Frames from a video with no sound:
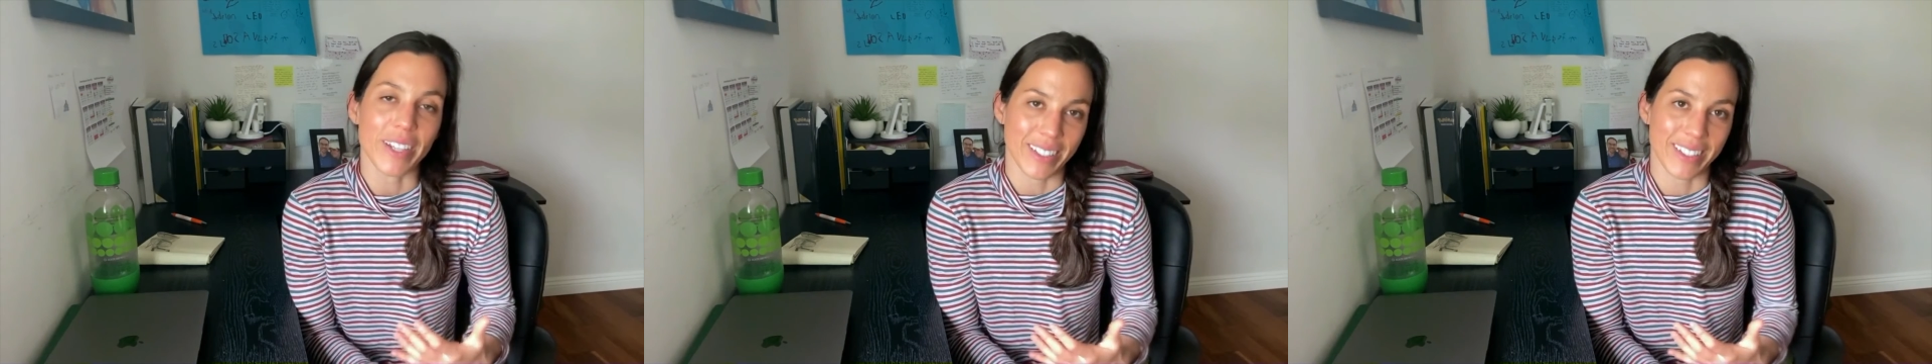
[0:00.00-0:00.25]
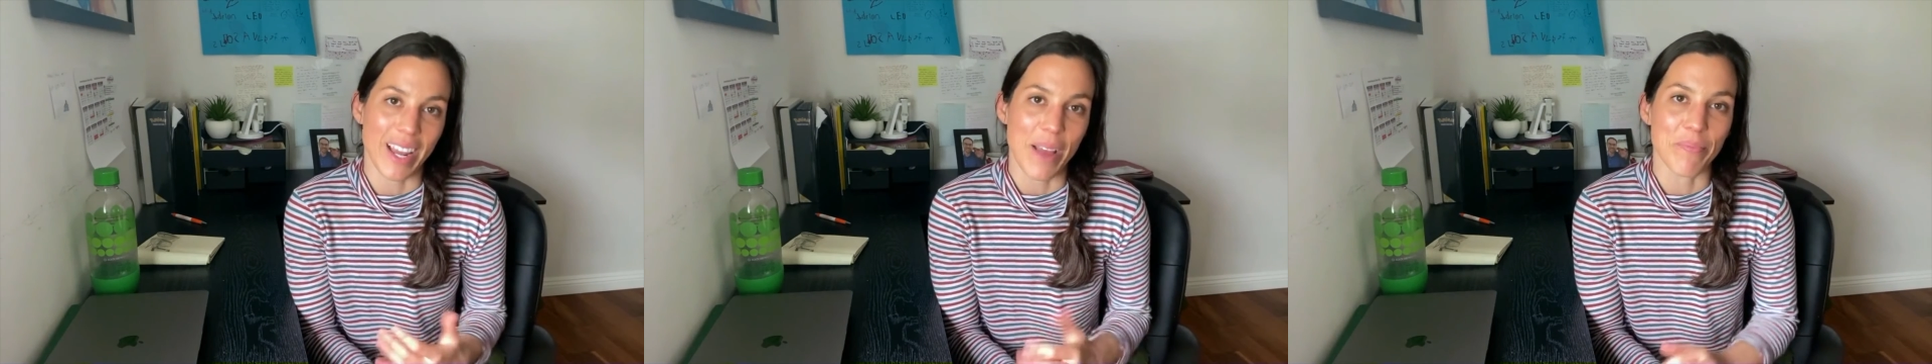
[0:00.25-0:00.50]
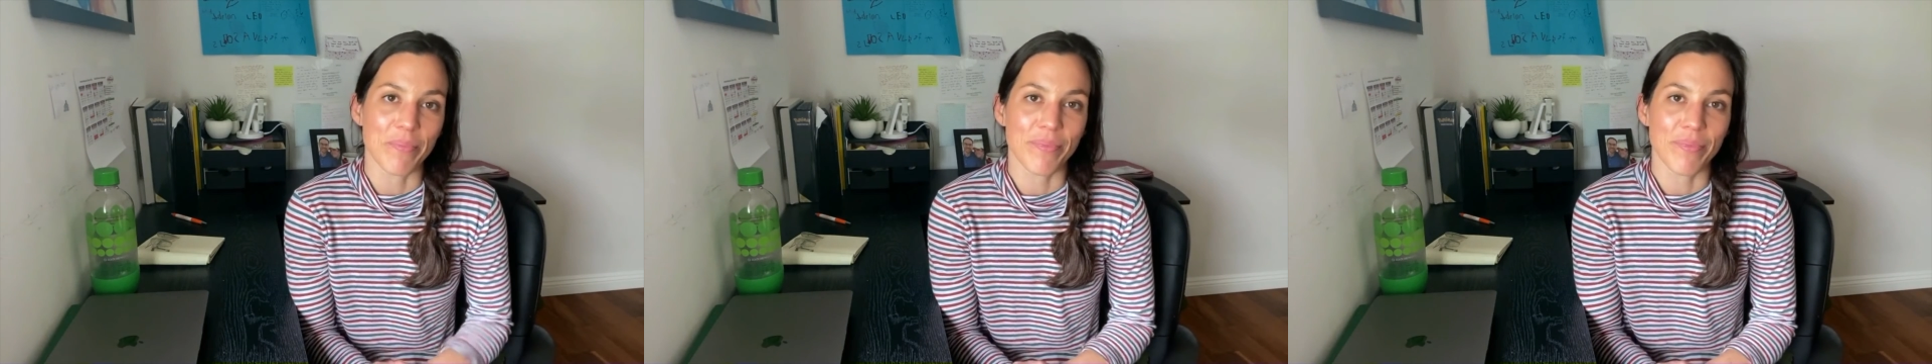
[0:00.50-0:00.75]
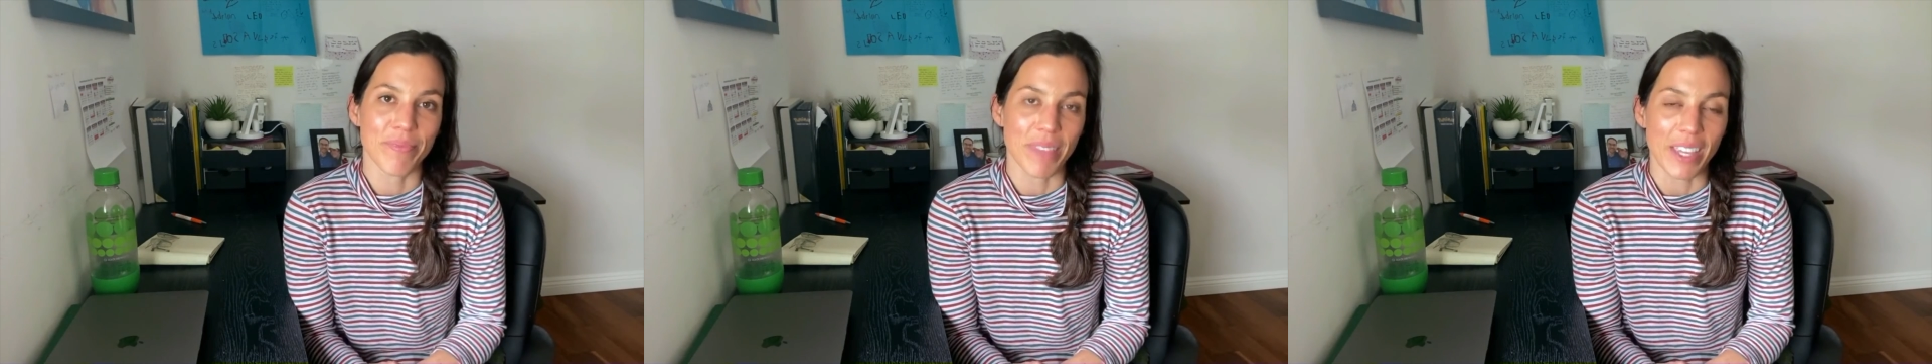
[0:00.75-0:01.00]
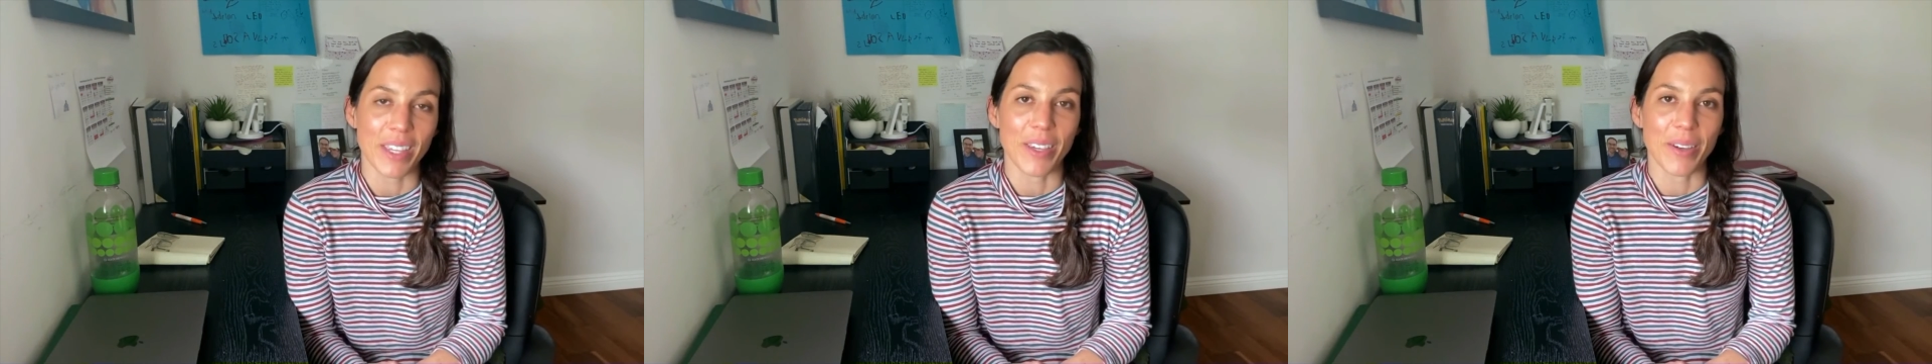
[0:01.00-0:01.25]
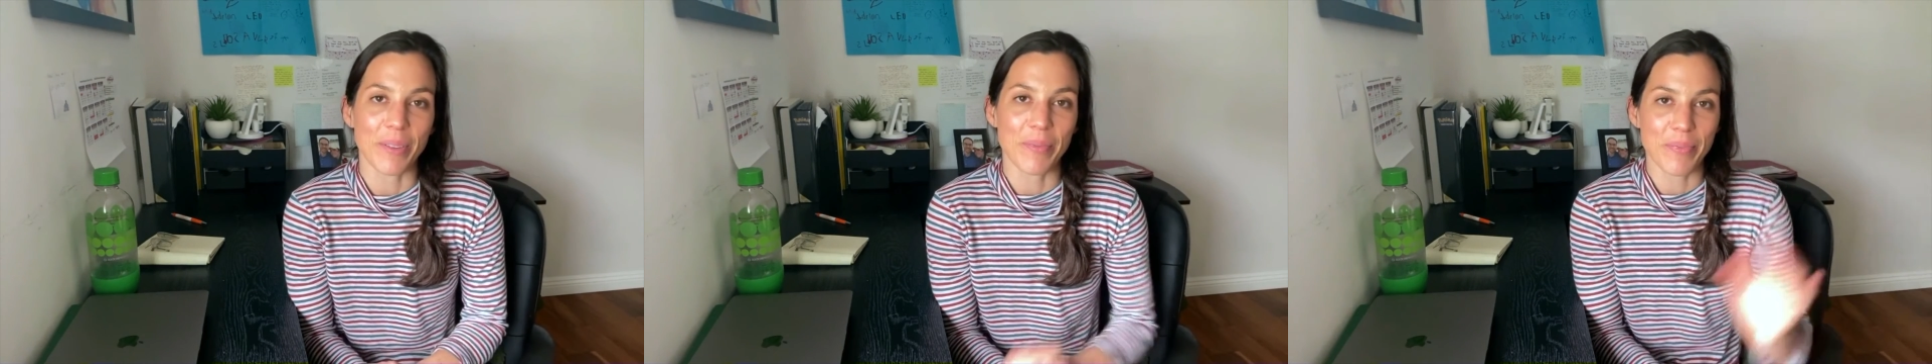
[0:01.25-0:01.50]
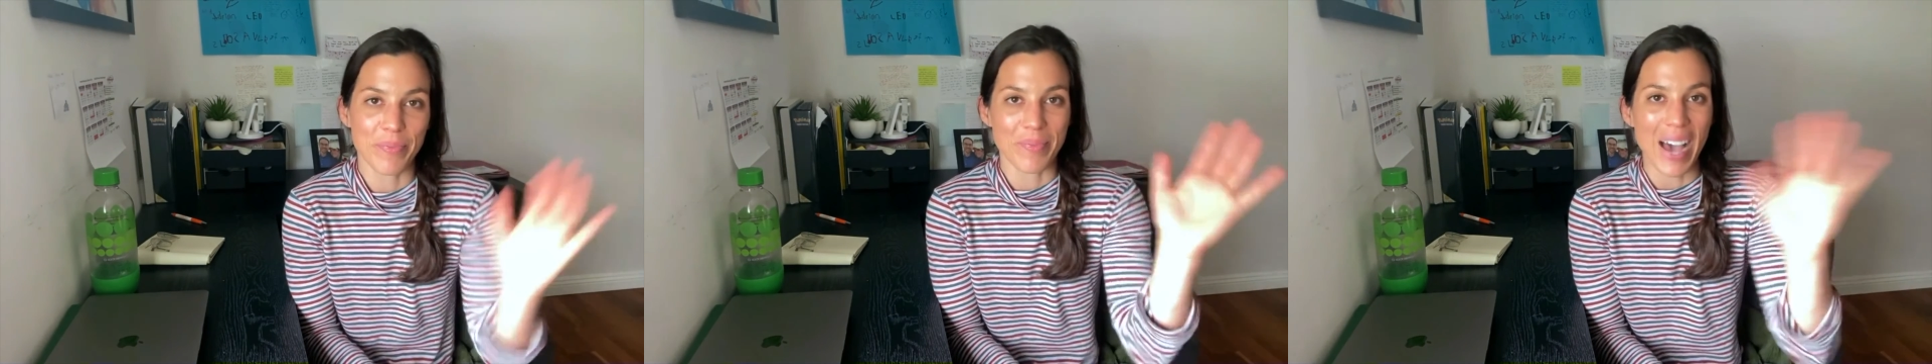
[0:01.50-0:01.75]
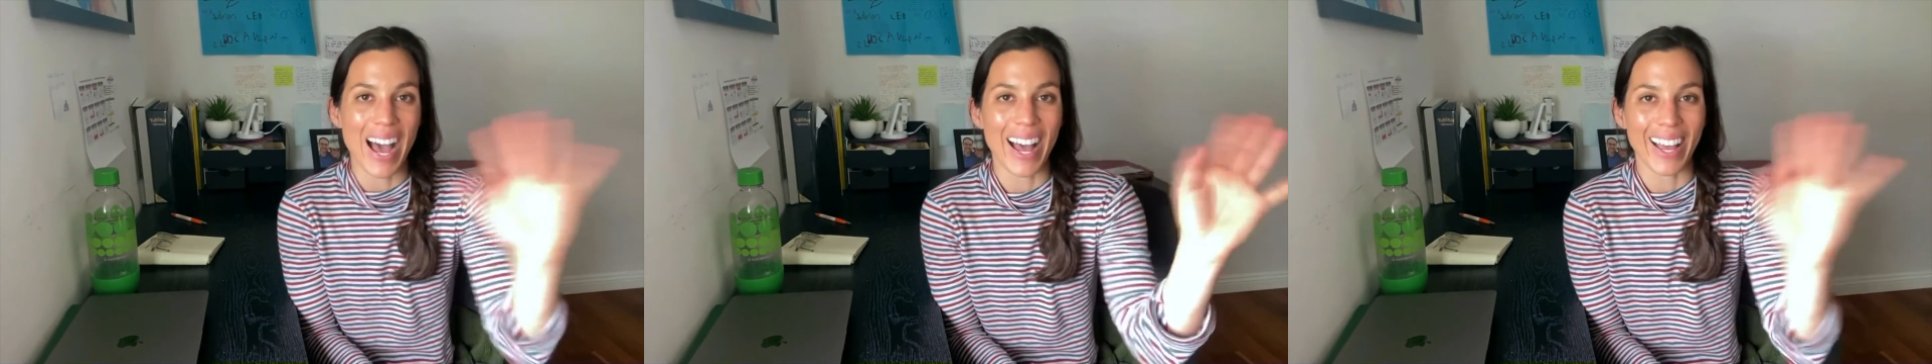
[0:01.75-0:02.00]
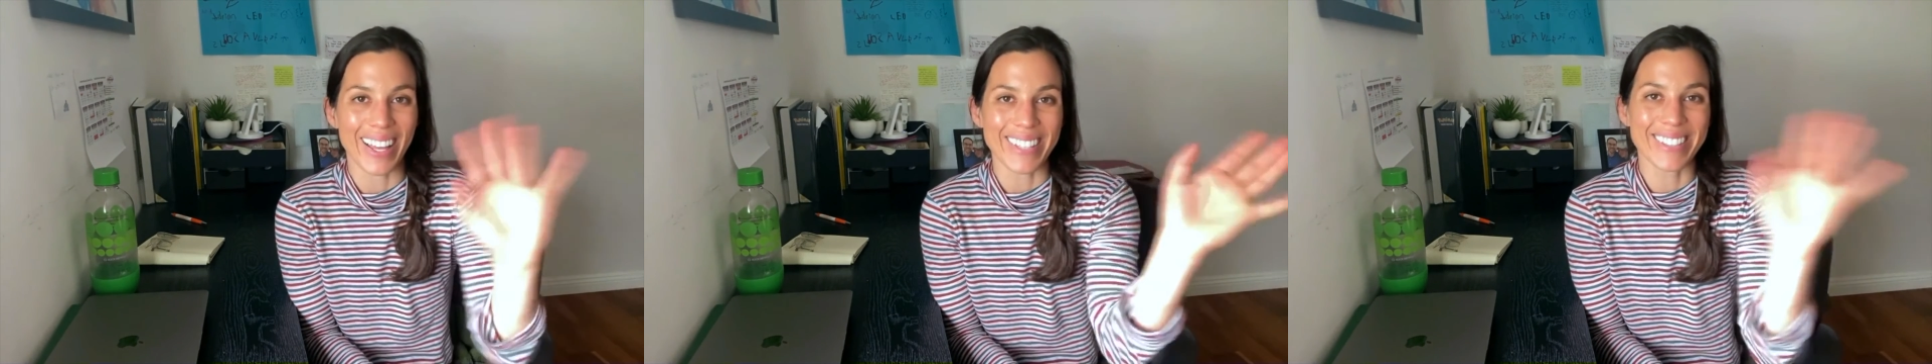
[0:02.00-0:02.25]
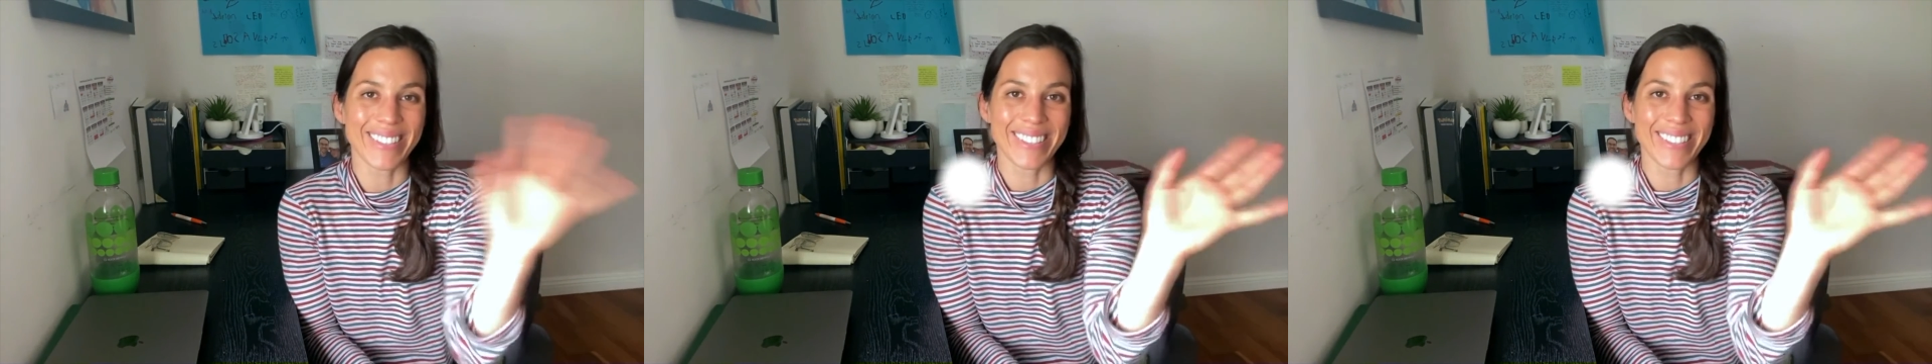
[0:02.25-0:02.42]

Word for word: next next time. Thank you. Bye.